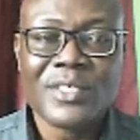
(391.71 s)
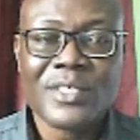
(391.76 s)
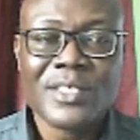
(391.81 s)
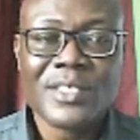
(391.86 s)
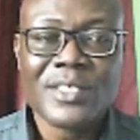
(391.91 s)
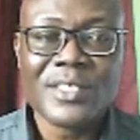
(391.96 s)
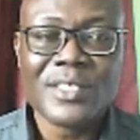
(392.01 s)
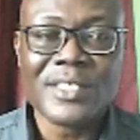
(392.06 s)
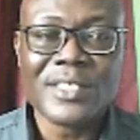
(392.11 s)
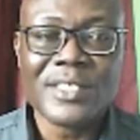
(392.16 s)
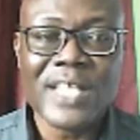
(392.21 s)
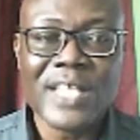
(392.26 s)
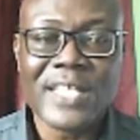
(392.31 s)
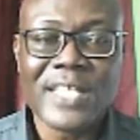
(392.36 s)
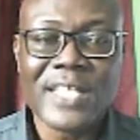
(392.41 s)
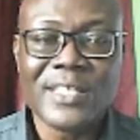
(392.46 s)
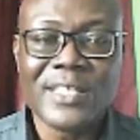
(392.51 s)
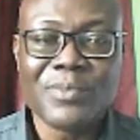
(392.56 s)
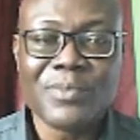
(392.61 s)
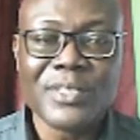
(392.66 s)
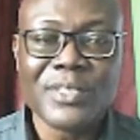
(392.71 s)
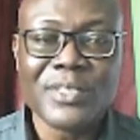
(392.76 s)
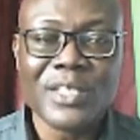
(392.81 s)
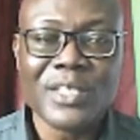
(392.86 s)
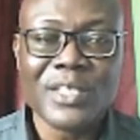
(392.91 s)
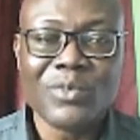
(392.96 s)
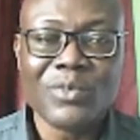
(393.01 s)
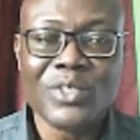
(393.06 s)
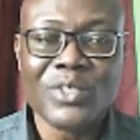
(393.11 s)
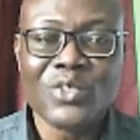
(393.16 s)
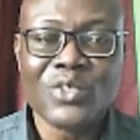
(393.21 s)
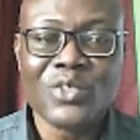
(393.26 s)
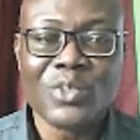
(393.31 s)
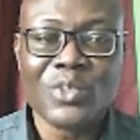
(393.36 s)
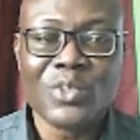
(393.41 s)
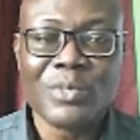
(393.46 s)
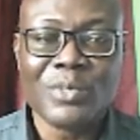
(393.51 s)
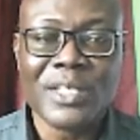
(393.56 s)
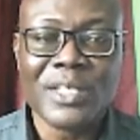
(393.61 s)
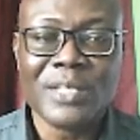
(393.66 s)
since they are separated, when you
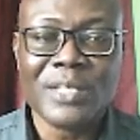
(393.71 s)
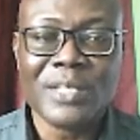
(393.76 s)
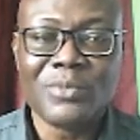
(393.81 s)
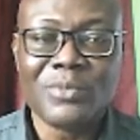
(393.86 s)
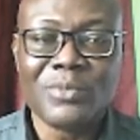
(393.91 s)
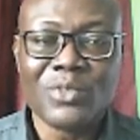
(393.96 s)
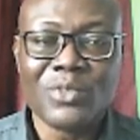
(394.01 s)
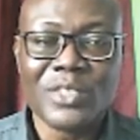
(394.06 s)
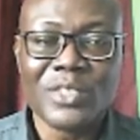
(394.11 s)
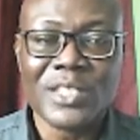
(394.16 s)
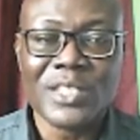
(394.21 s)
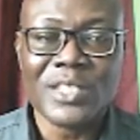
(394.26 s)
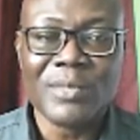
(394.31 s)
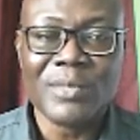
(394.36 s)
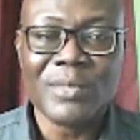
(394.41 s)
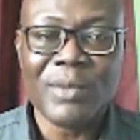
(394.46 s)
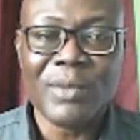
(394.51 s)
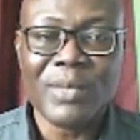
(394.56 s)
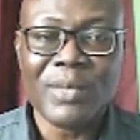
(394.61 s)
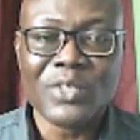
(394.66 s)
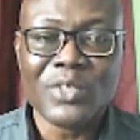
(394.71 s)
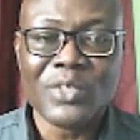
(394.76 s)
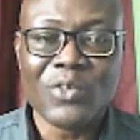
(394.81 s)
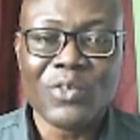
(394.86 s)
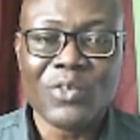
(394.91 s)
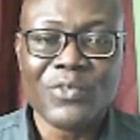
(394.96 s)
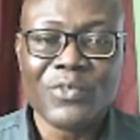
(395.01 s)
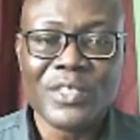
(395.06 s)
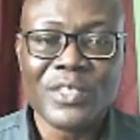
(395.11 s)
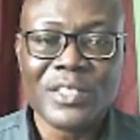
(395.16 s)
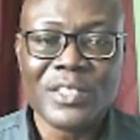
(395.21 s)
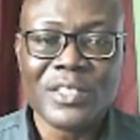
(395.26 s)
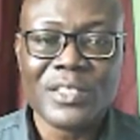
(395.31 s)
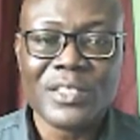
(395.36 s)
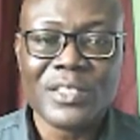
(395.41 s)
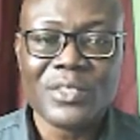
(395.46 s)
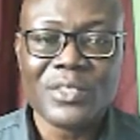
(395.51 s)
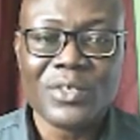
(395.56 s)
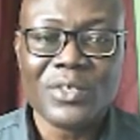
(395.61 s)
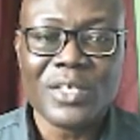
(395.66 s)
subject them to the same amount of heat,
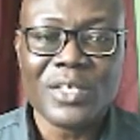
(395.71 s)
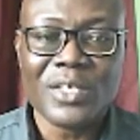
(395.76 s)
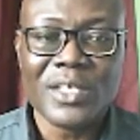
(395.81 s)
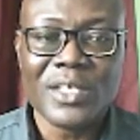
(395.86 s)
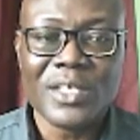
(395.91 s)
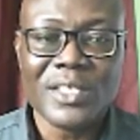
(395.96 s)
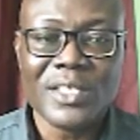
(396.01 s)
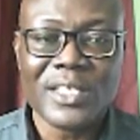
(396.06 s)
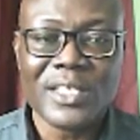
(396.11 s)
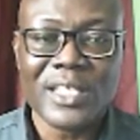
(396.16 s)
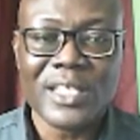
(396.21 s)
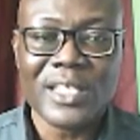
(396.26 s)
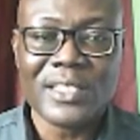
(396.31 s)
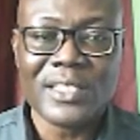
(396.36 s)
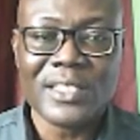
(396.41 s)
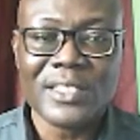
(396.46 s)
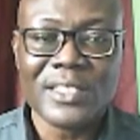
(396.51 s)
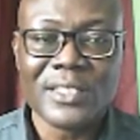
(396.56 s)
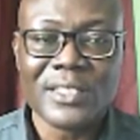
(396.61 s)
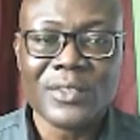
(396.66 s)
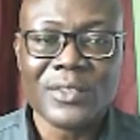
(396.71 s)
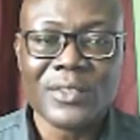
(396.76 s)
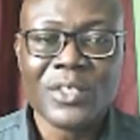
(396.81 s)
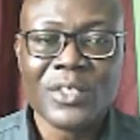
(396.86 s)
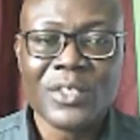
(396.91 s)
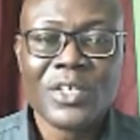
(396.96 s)
okay, delta T,